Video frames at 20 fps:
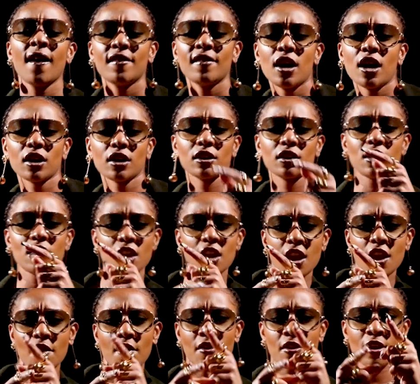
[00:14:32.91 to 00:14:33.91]

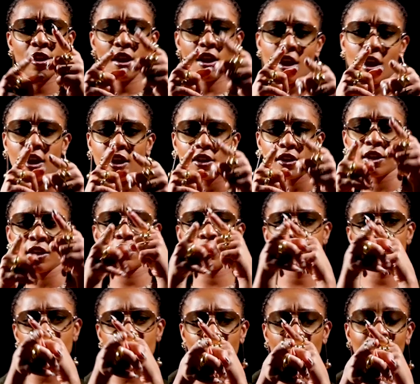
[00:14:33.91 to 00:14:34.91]
No,
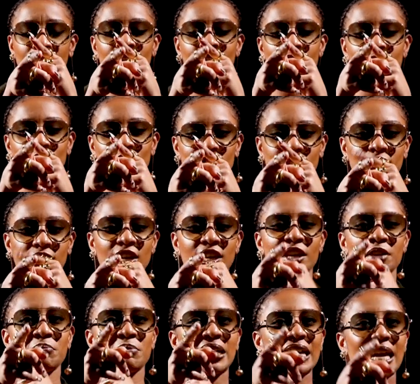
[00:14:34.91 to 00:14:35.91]
I don't know how to sing
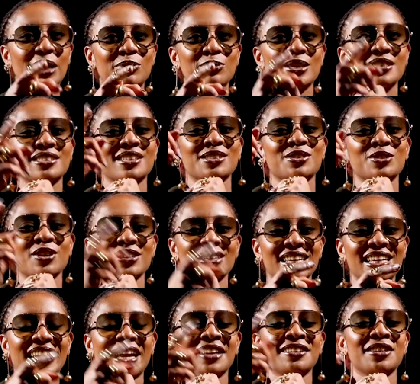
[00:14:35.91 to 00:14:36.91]
it, but it was a song
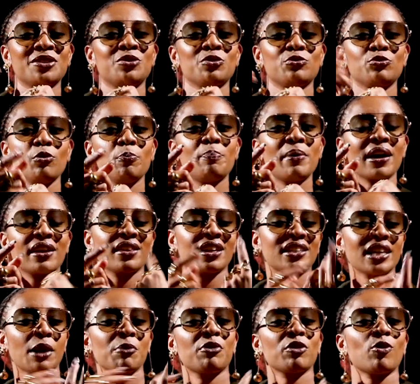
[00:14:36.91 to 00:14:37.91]
dedicated to Tupac
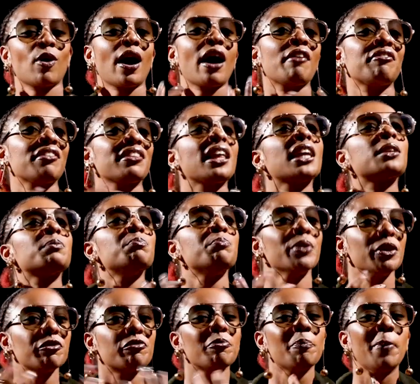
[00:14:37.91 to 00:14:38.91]
that time when they were having that
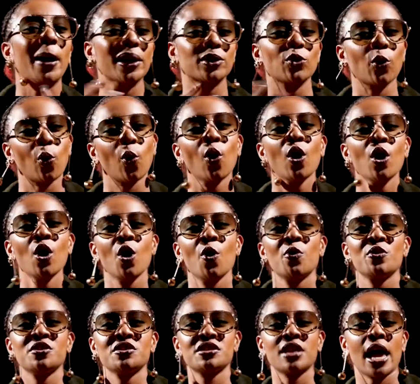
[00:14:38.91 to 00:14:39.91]
beef battle,
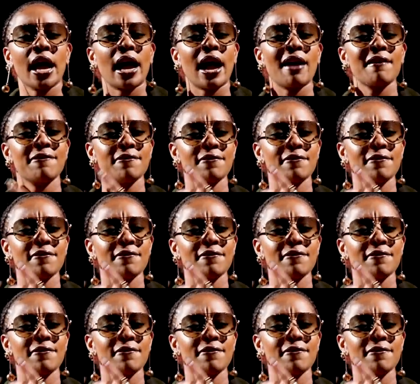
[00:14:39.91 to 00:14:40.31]
where it's like,